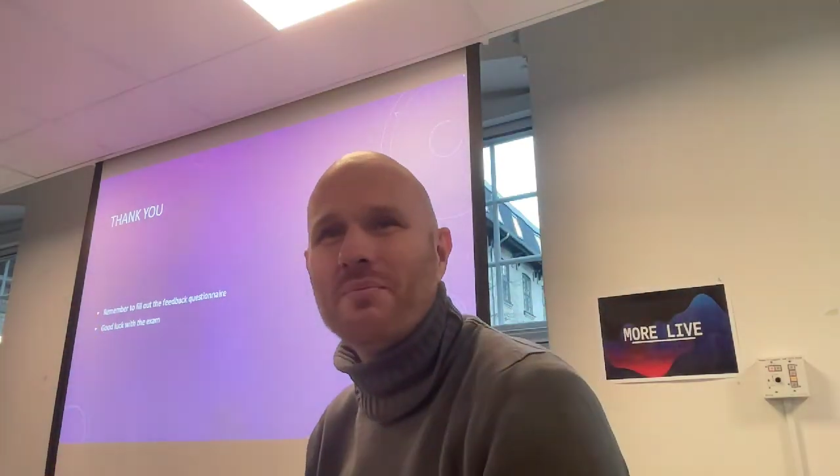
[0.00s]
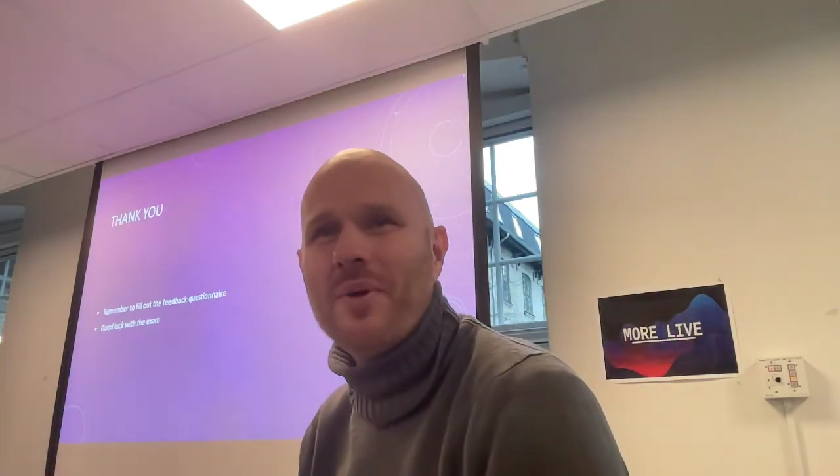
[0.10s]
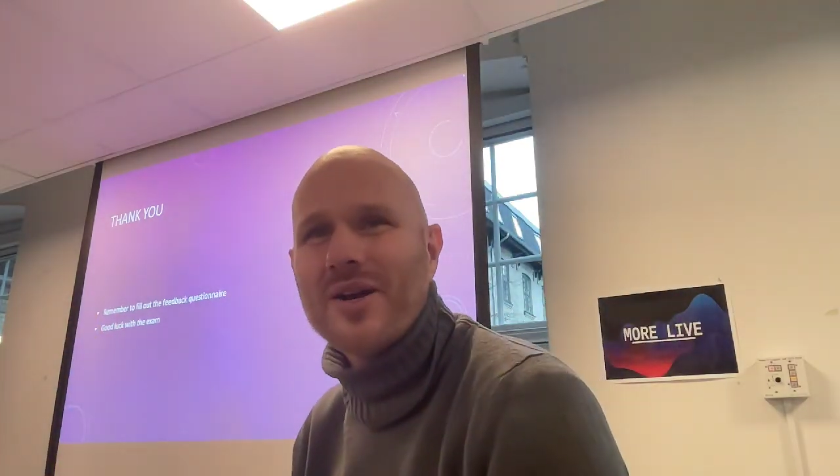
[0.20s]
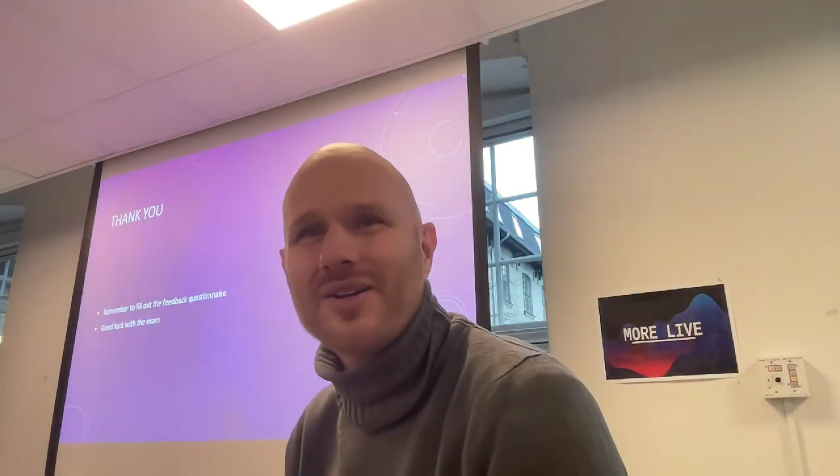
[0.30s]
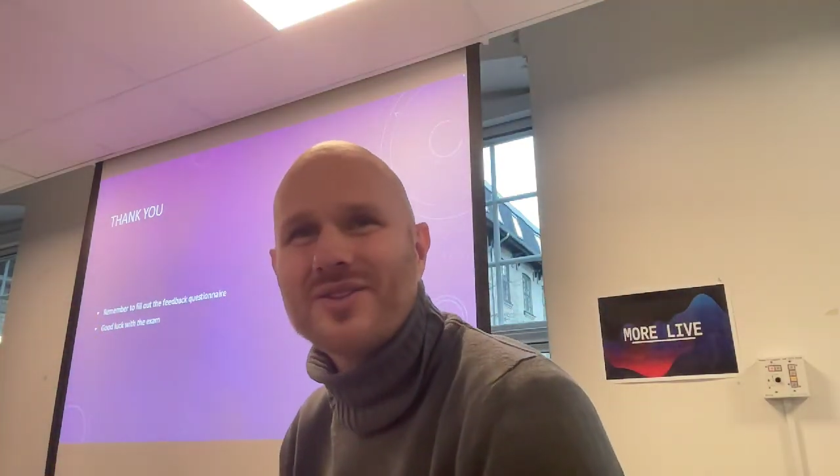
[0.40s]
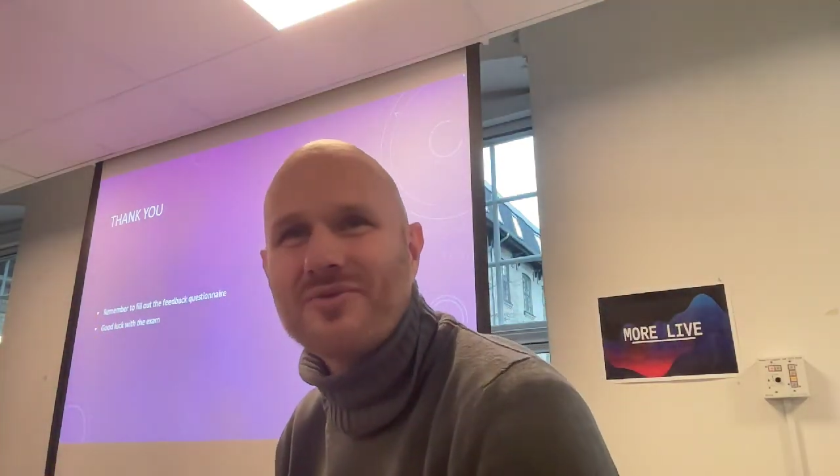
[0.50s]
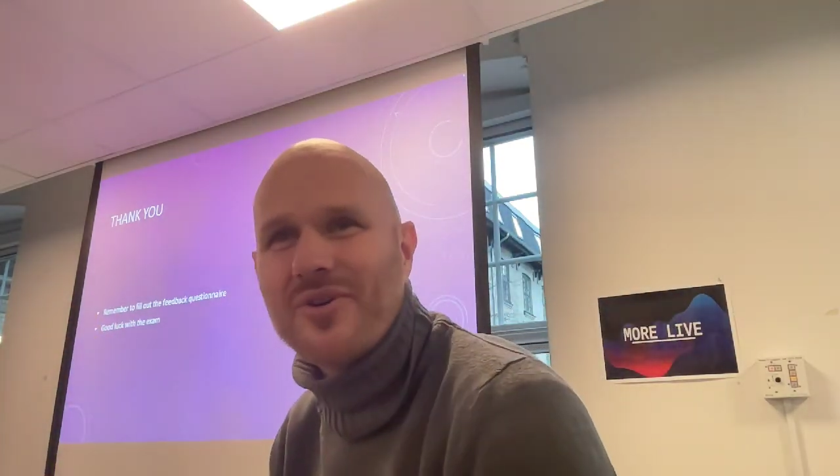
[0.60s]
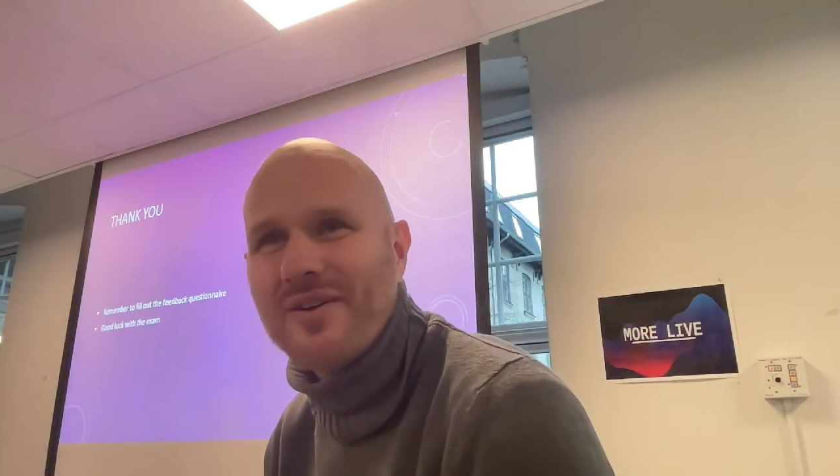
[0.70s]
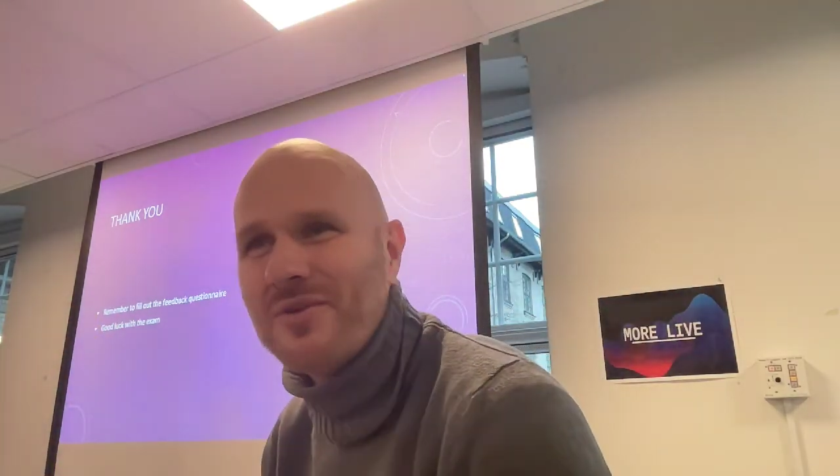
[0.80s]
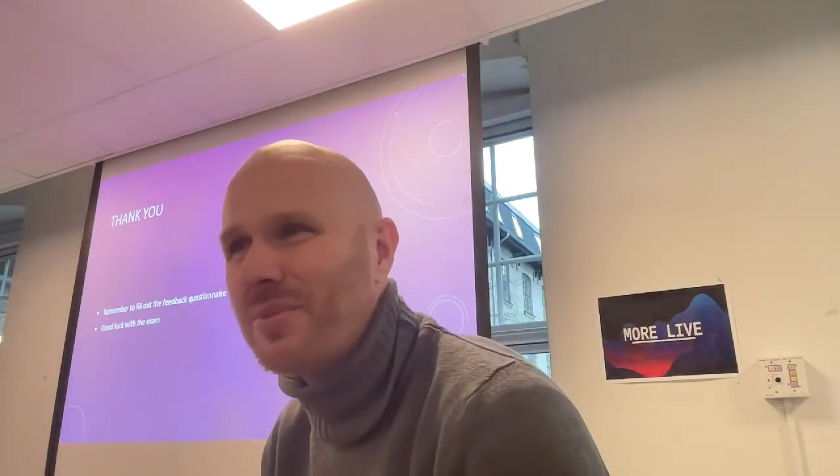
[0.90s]
models
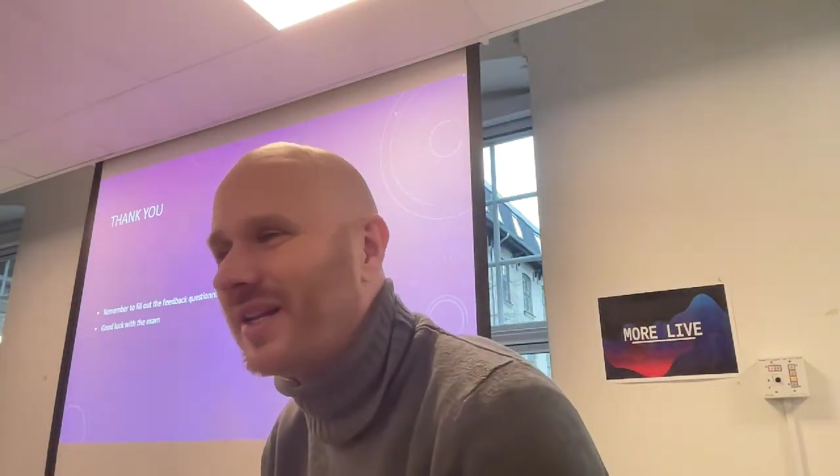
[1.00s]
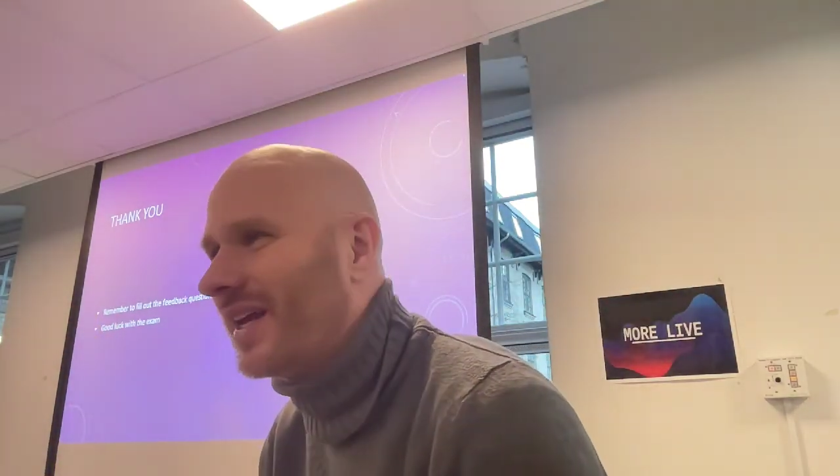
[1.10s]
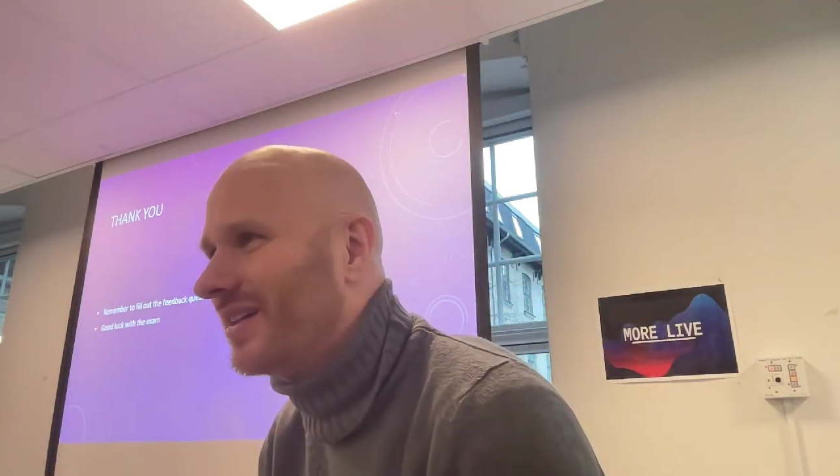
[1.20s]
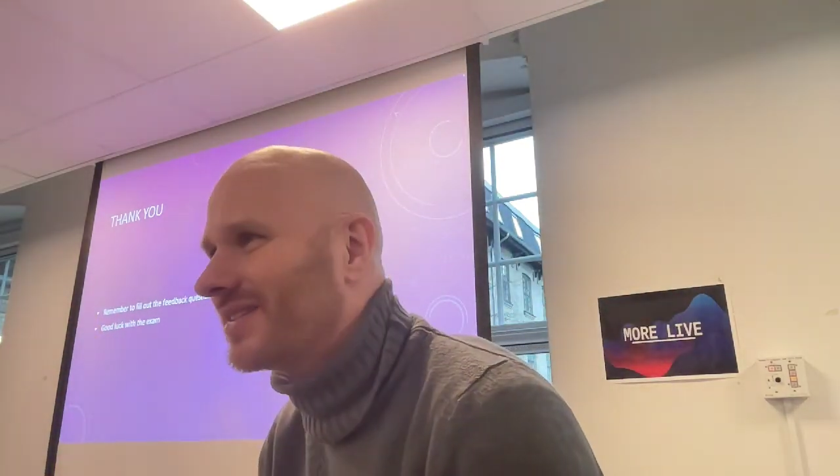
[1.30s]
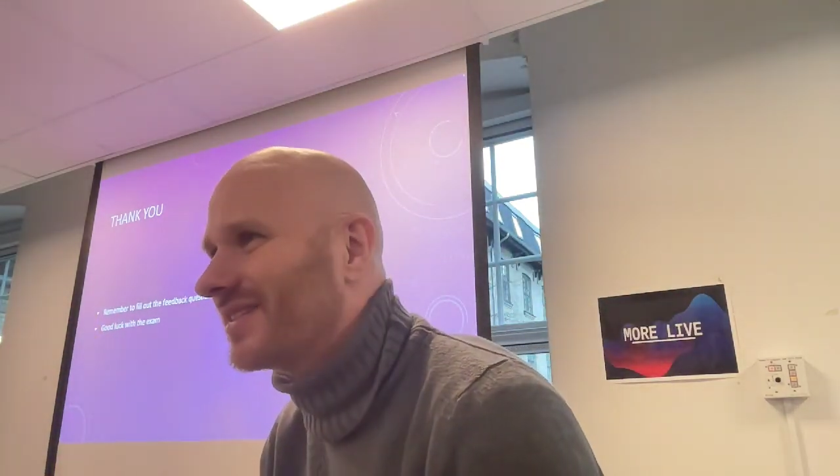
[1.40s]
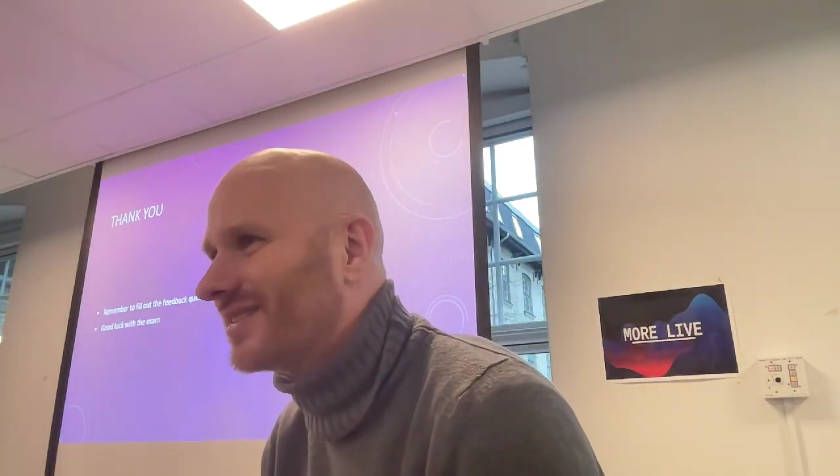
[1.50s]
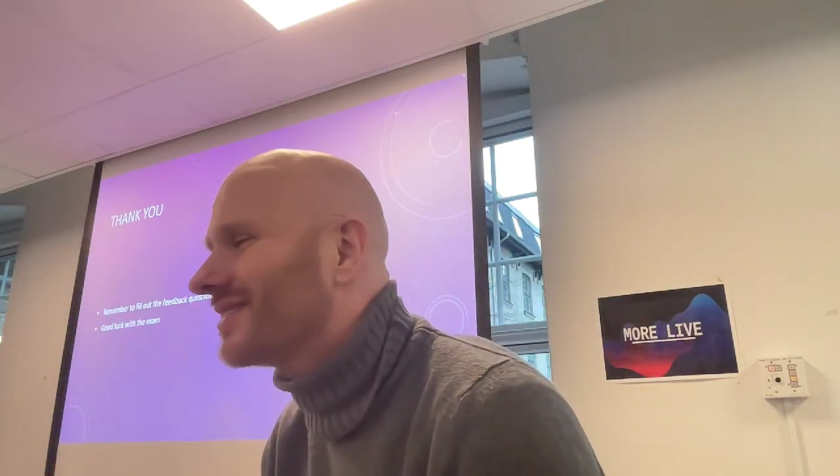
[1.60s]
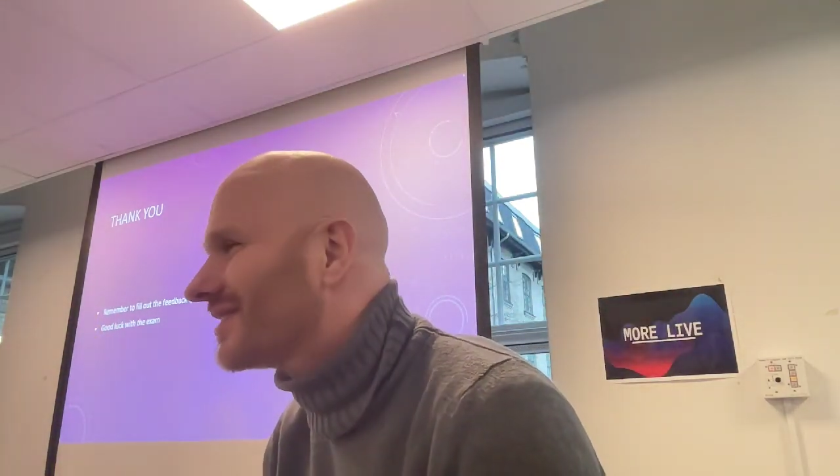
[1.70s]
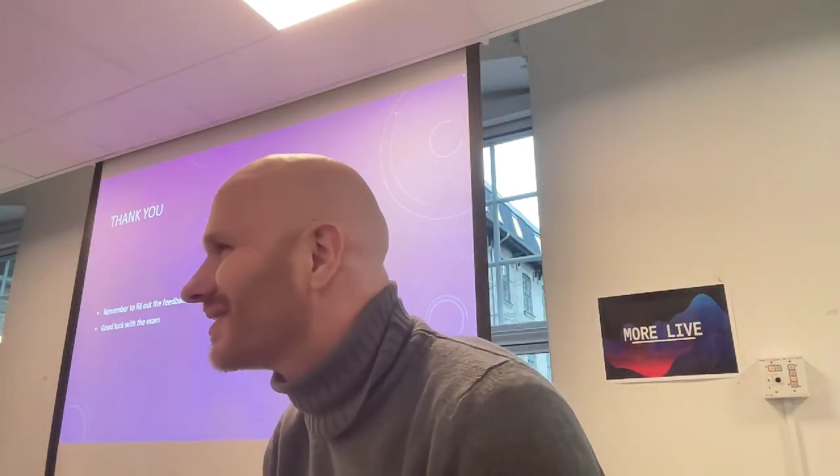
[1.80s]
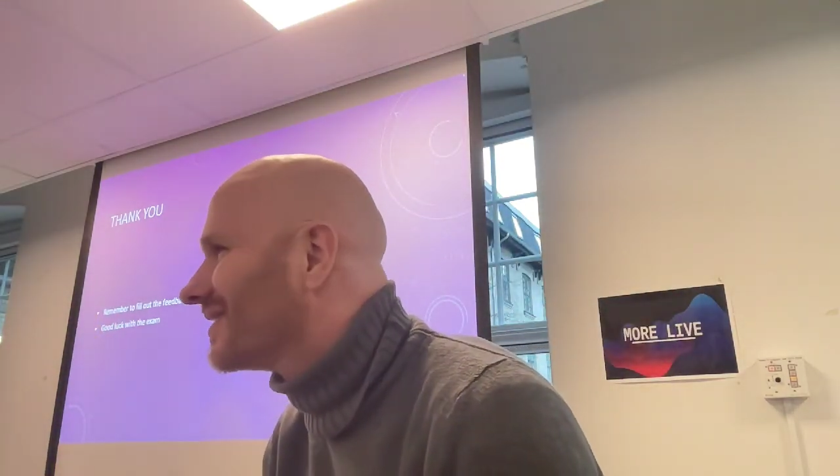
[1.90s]
for everybody else.
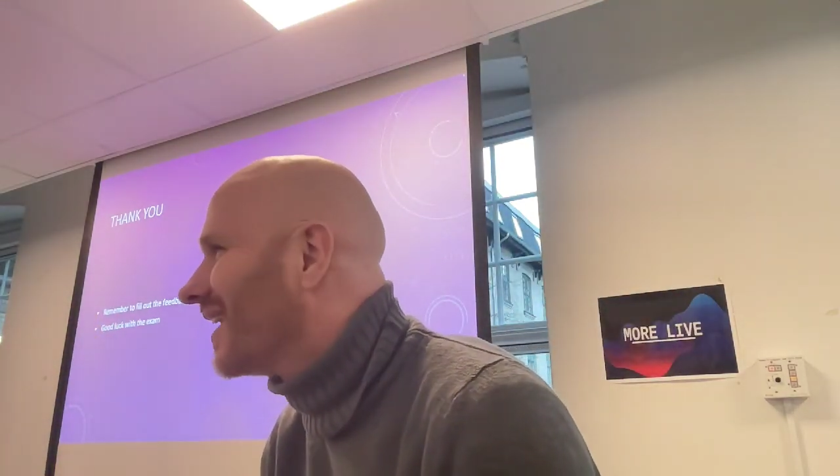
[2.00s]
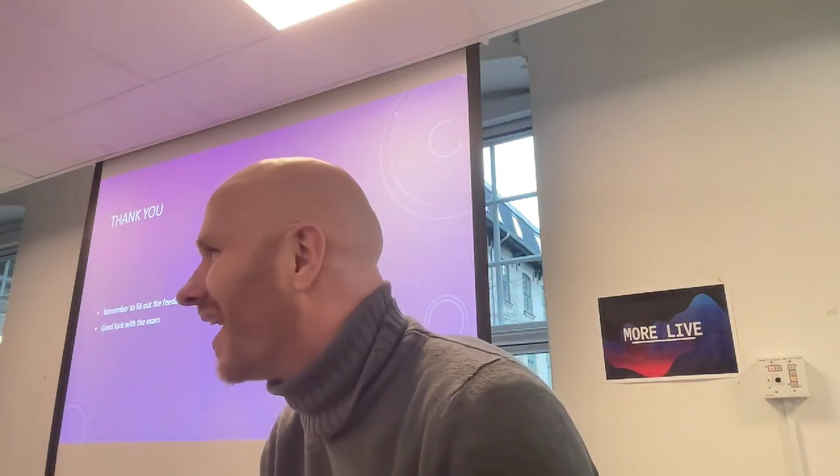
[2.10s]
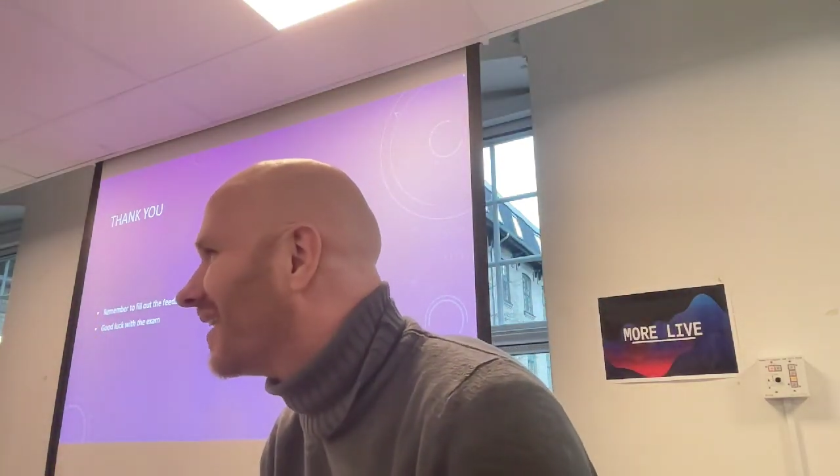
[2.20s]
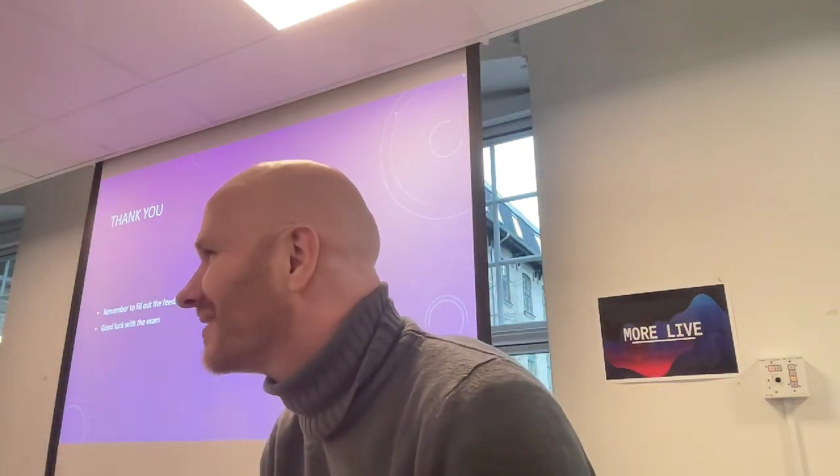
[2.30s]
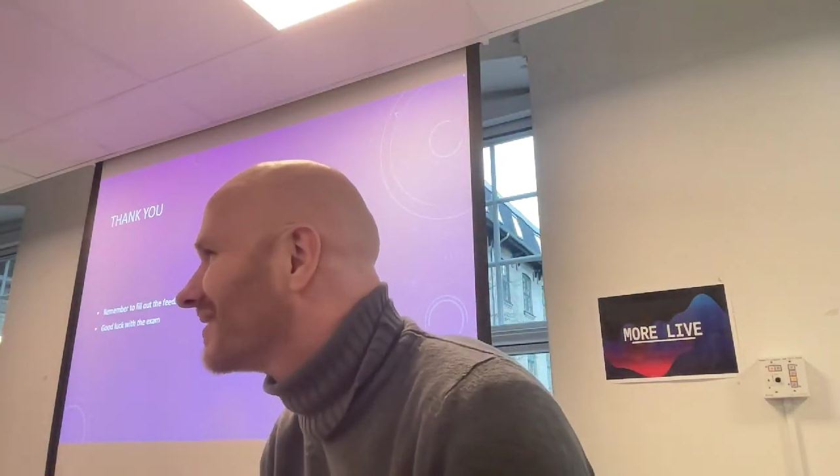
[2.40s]
And yeah,